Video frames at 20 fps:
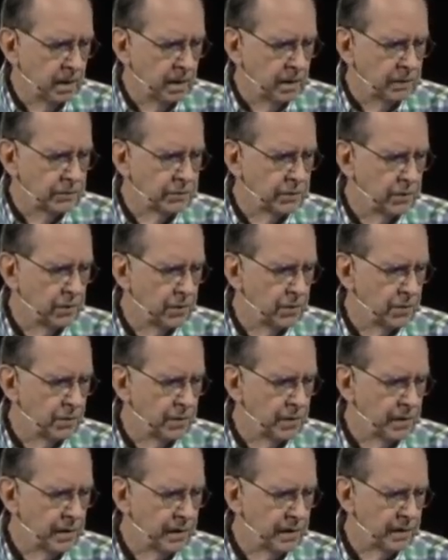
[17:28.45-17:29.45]

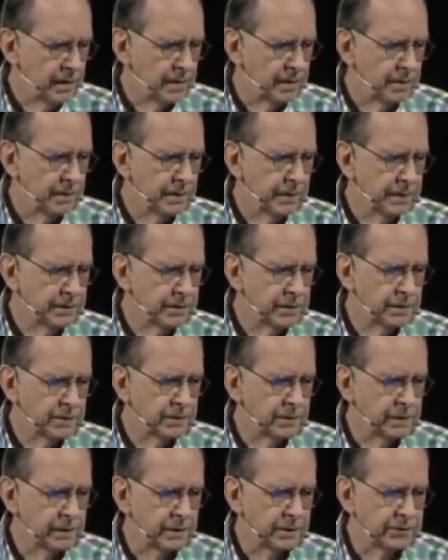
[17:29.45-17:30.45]
so this is
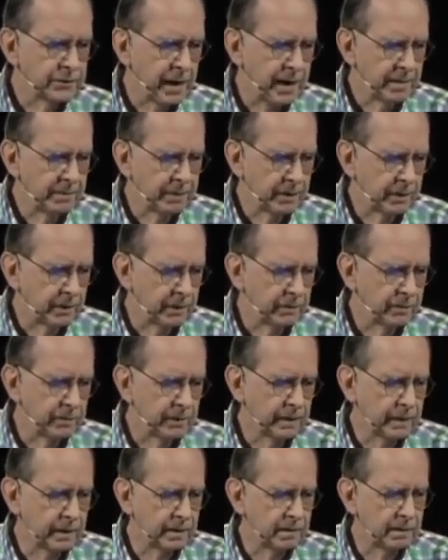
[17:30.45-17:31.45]
an example of
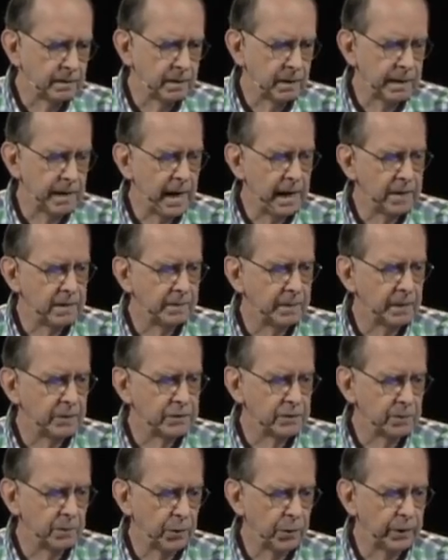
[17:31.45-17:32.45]
an
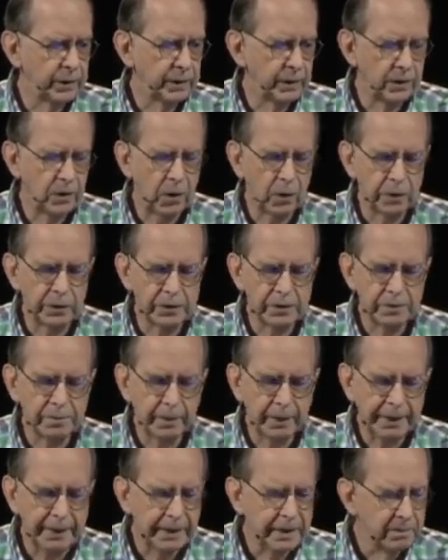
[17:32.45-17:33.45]
acupuncture meridian called the
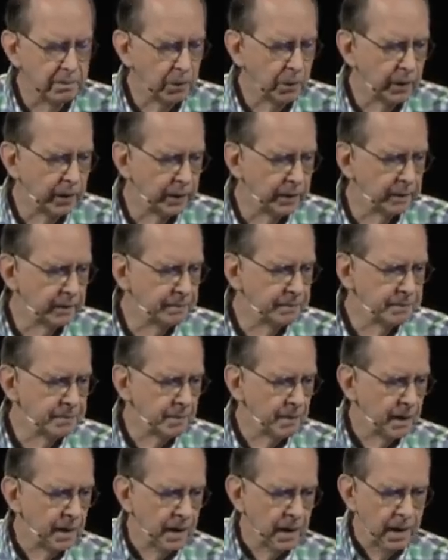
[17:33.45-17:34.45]
spleen meridian.
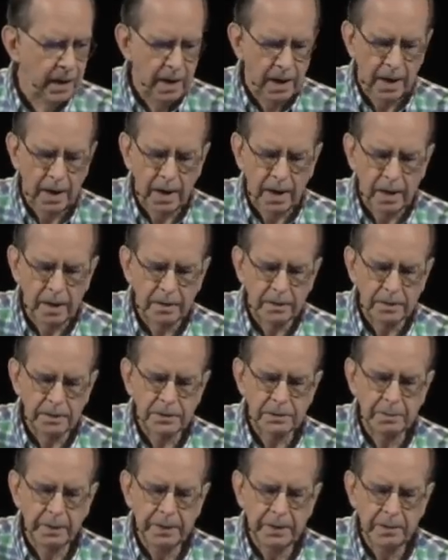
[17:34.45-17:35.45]
And the
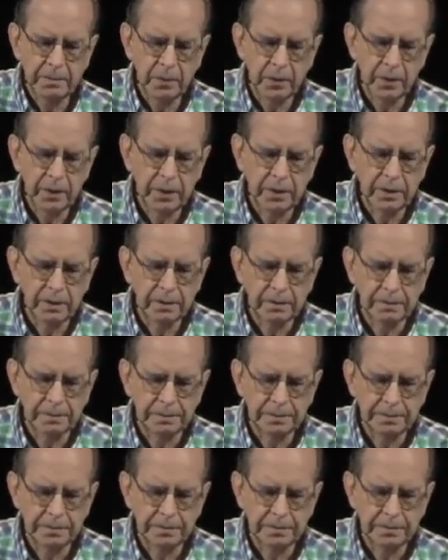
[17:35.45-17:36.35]
spleen meridian,